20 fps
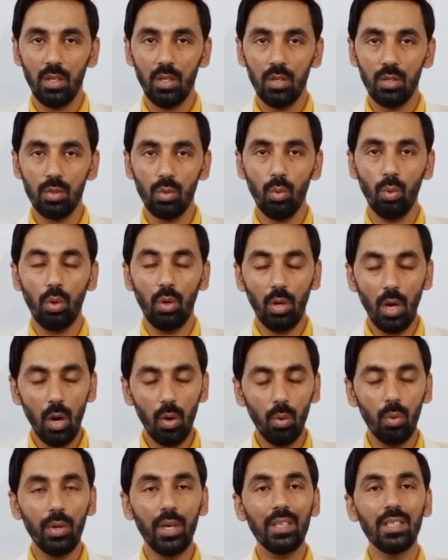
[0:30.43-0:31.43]
So
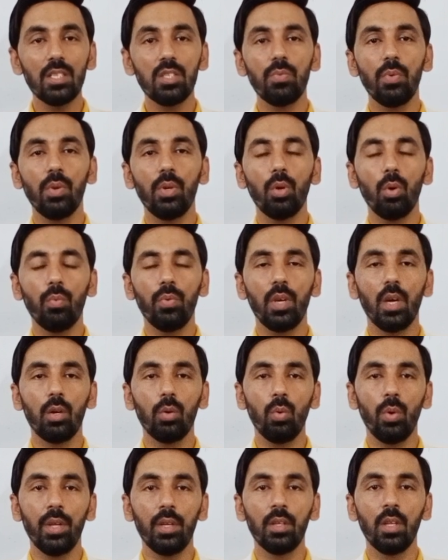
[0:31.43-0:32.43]
now in this video,
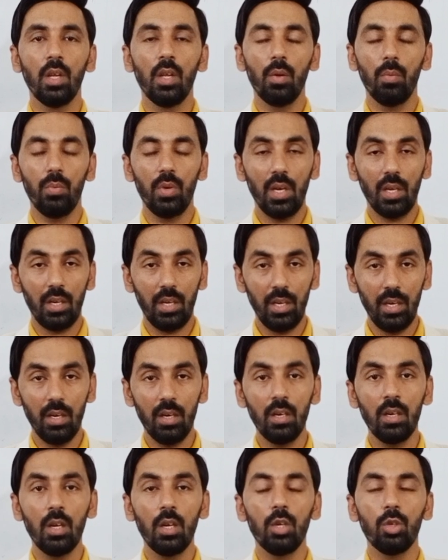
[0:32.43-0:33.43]
we are
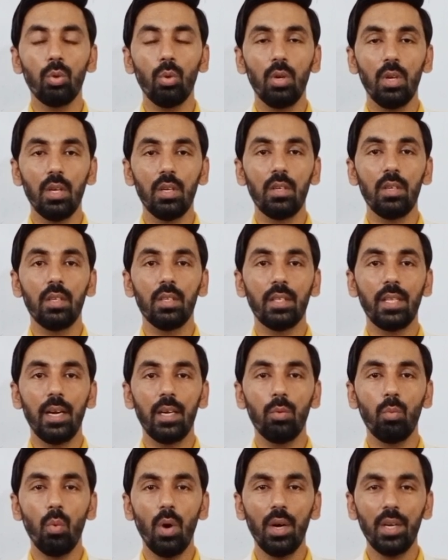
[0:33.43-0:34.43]
here to learn
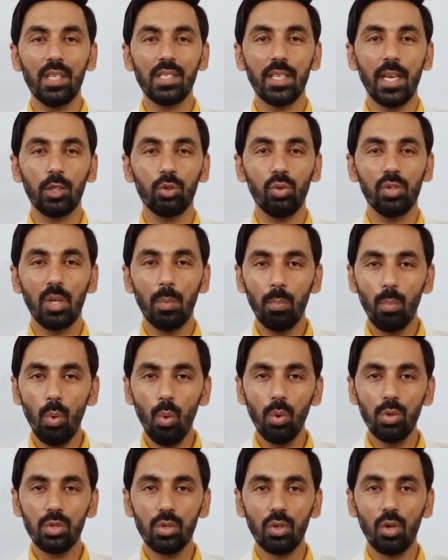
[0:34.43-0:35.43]
that what is actually the
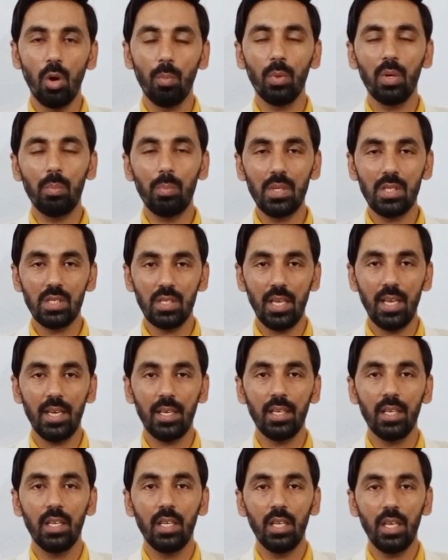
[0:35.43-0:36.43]
most common
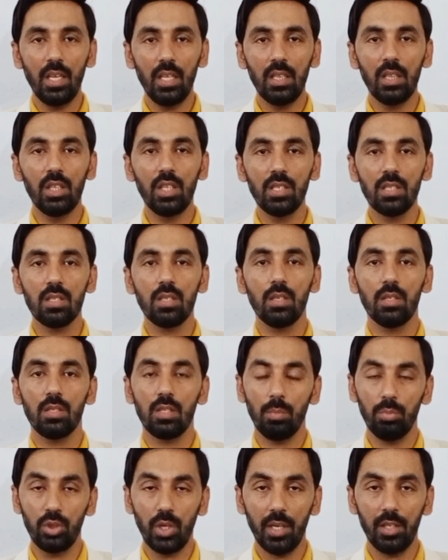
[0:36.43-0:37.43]
mistake in this
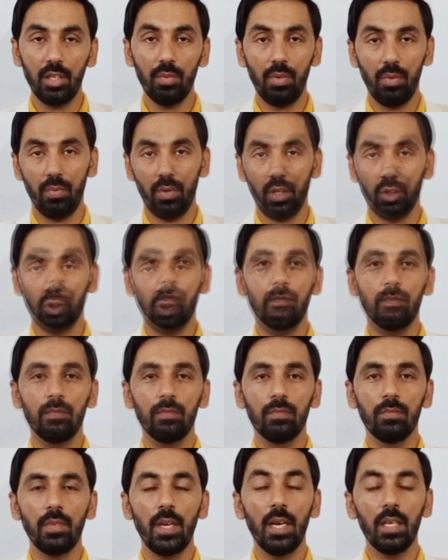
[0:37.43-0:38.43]
subjective refraction.
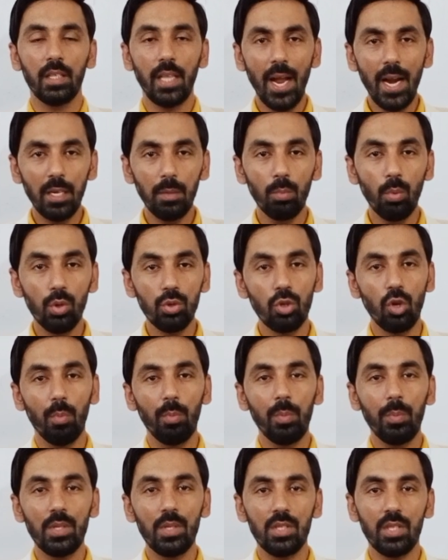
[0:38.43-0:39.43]
And that most
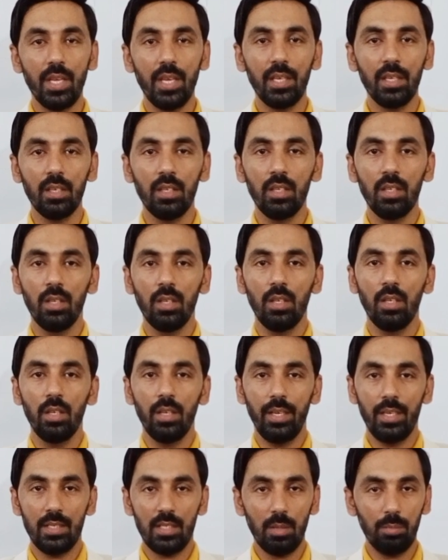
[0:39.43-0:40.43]
common mistake
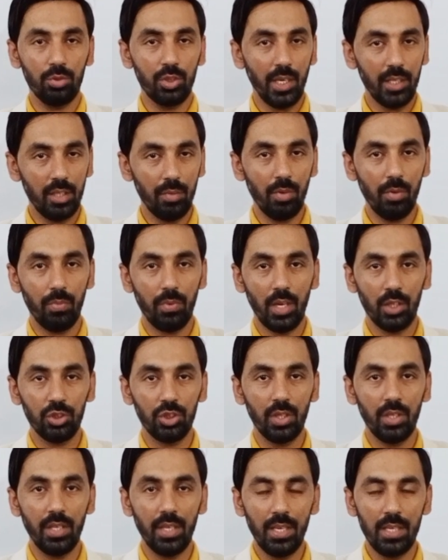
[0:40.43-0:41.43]
in subjective
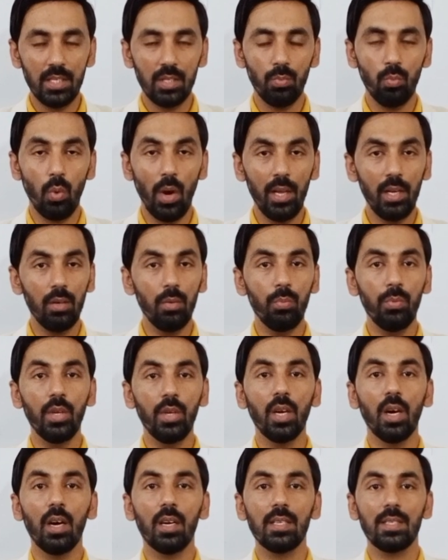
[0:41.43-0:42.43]
refraction is while we
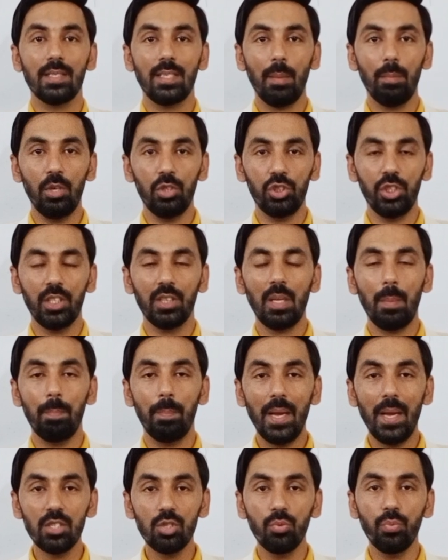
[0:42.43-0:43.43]
are establishing the
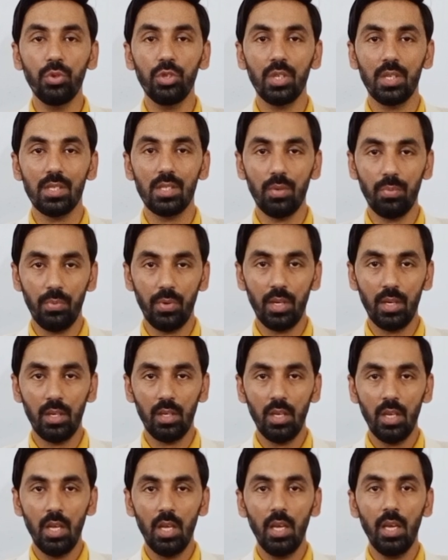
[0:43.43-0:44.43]
best vision
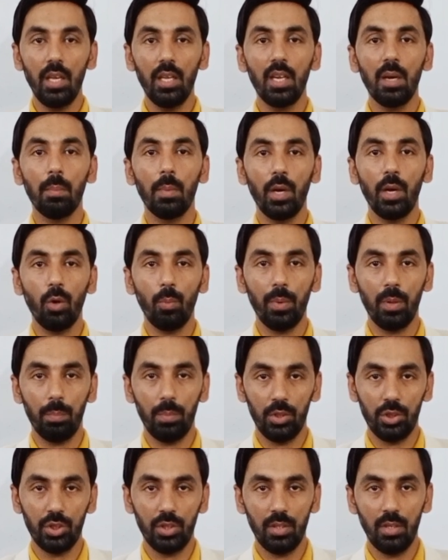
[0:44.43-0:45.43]
sphere in a myopic
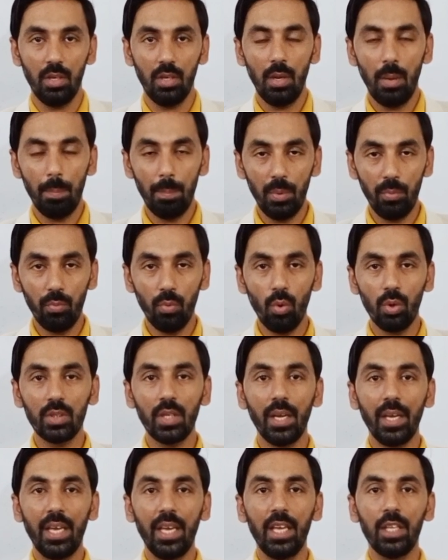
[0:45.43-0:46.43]
patient before
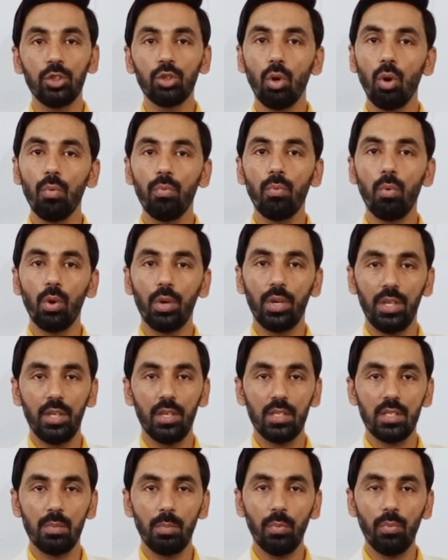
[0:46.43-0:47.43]
the age of 40
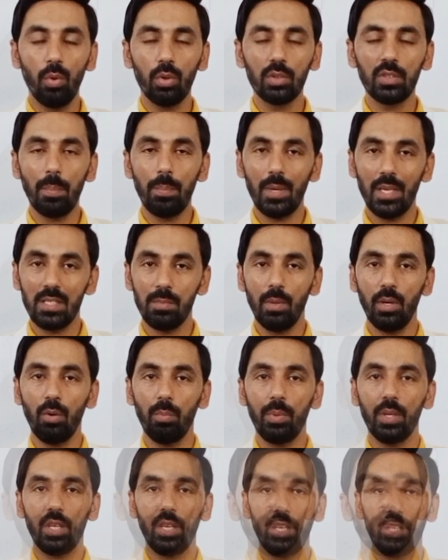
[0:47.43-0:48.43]
years, before the
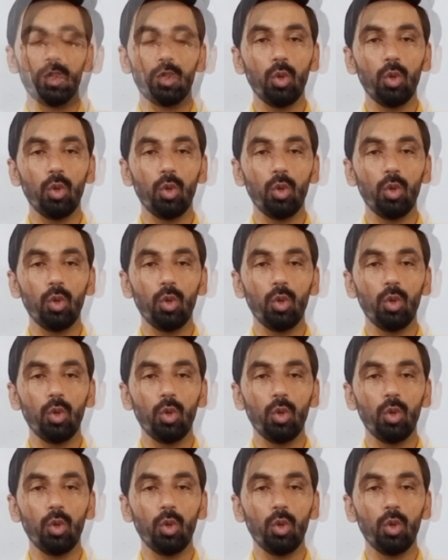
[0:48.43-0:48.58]
presbyopic age.